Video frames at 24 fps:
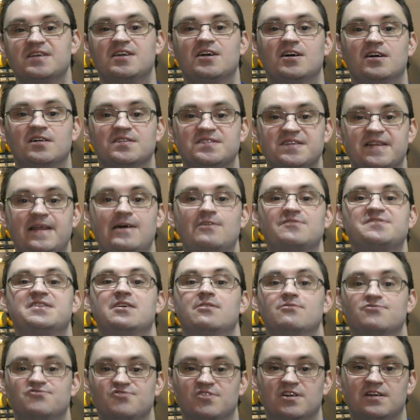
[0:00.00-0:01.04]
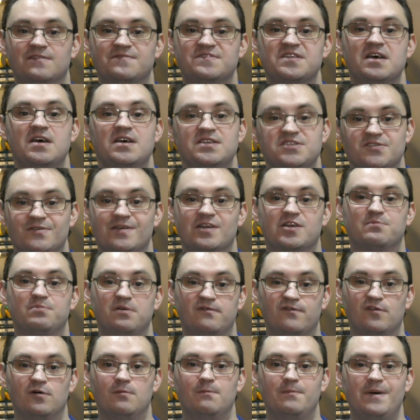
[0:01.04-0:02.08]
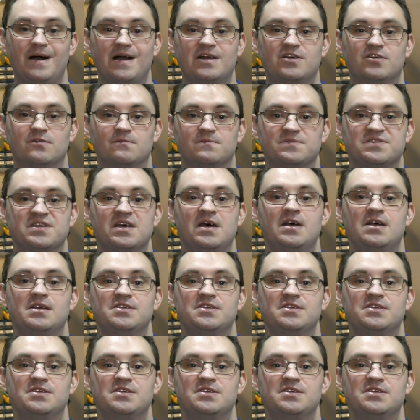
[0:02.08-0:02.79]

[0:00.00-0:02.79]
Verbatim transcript: cards and LTO drives so it can perform backups.